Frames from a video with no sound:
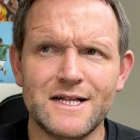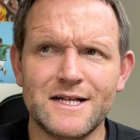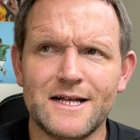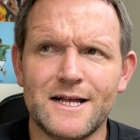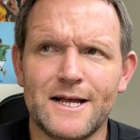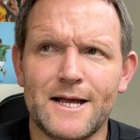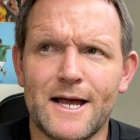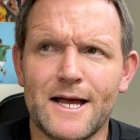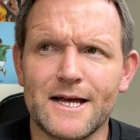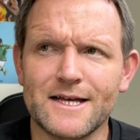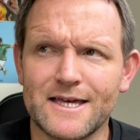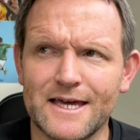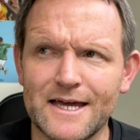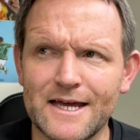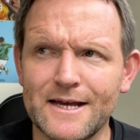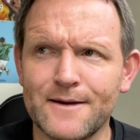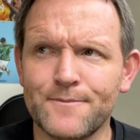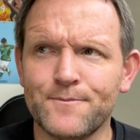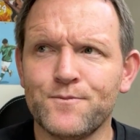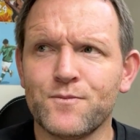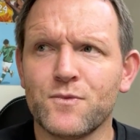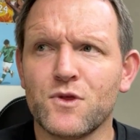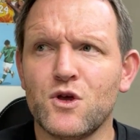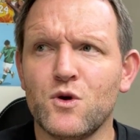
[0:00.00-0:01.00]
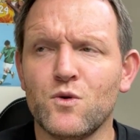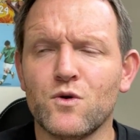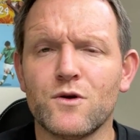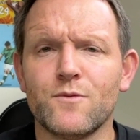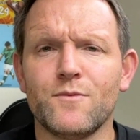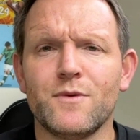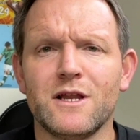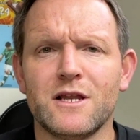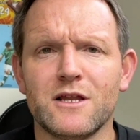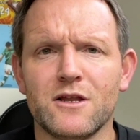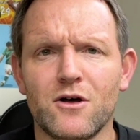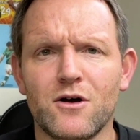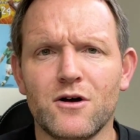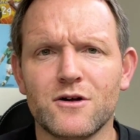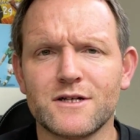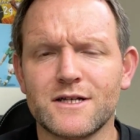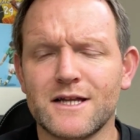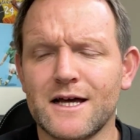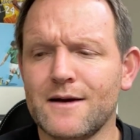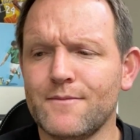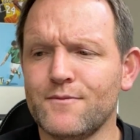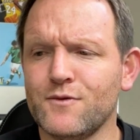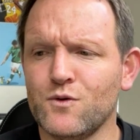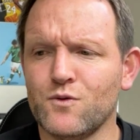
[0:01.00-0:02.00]
Again, you want to be locked
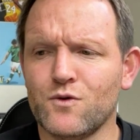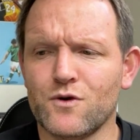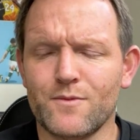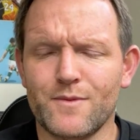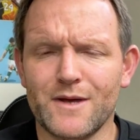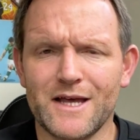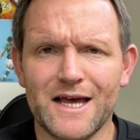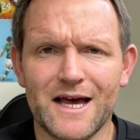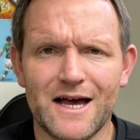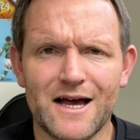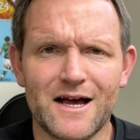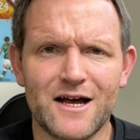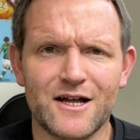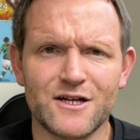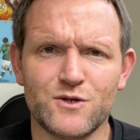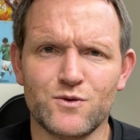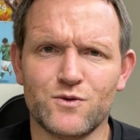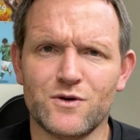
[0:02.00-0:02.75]
up, you want to be hard, you want